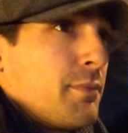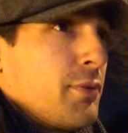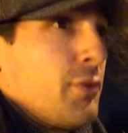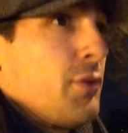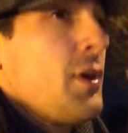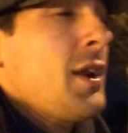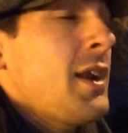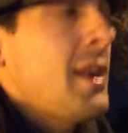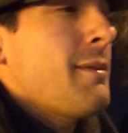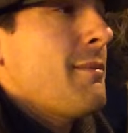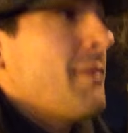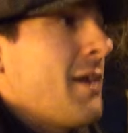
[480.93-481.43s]

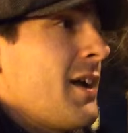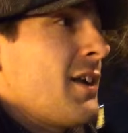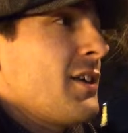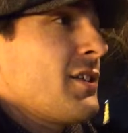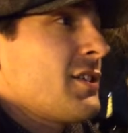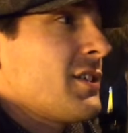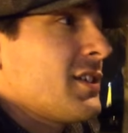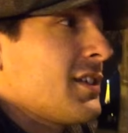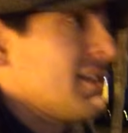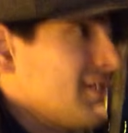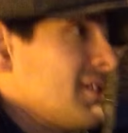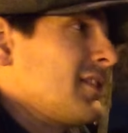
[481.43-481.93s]
pretty
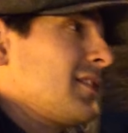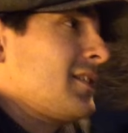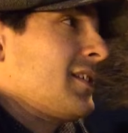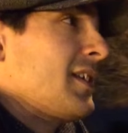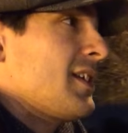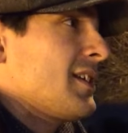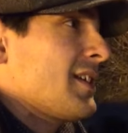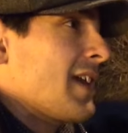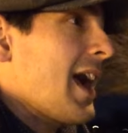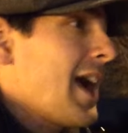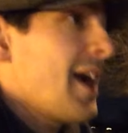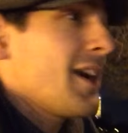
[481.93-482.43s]
much
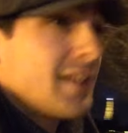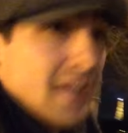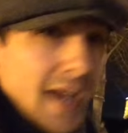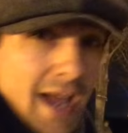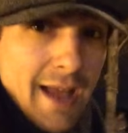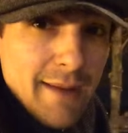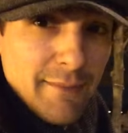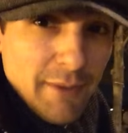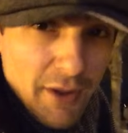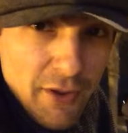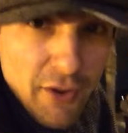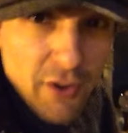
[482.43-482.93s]
the entire
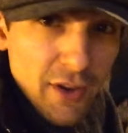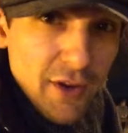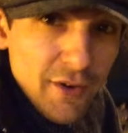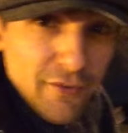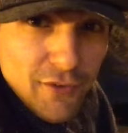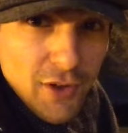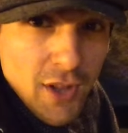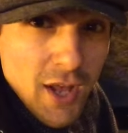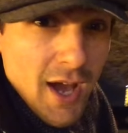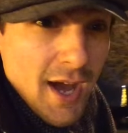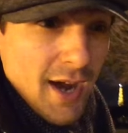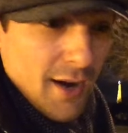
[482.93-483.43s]
time other than the
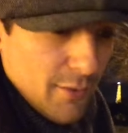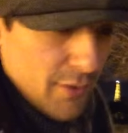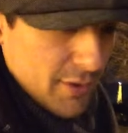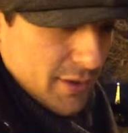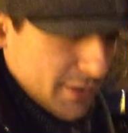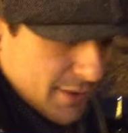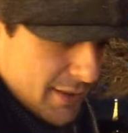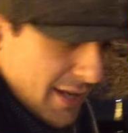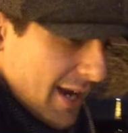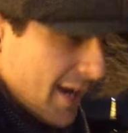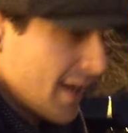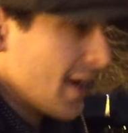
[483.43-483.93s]
vlog
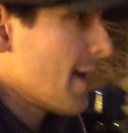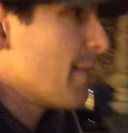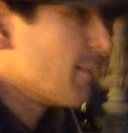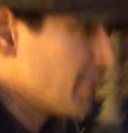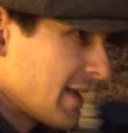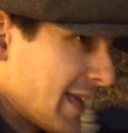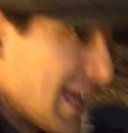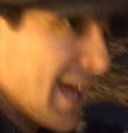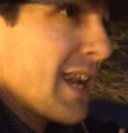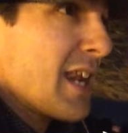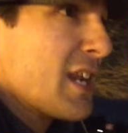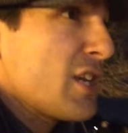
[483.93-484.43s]
was taking up
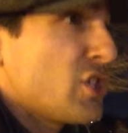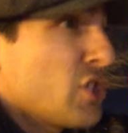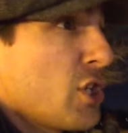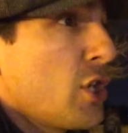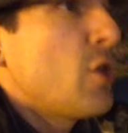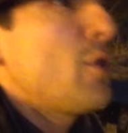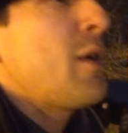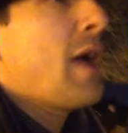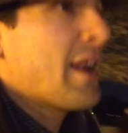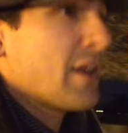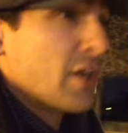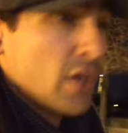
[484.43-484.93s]
getting
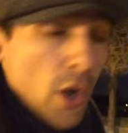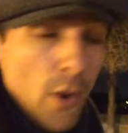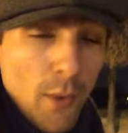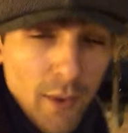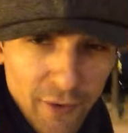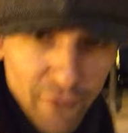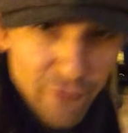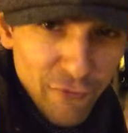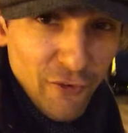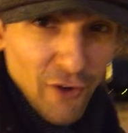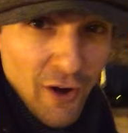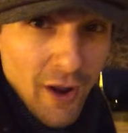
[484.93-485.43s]
to and
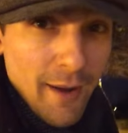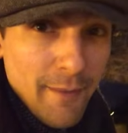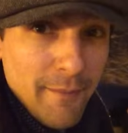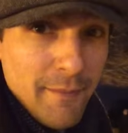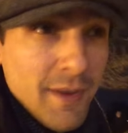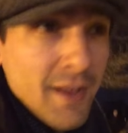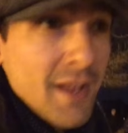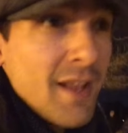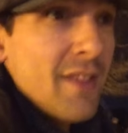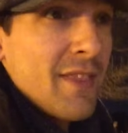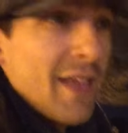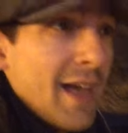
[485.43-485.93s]
going from
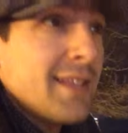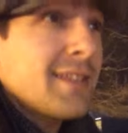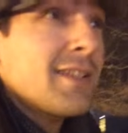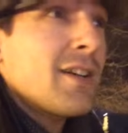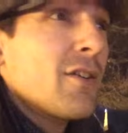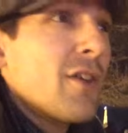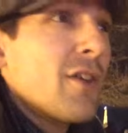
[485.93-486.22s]
that's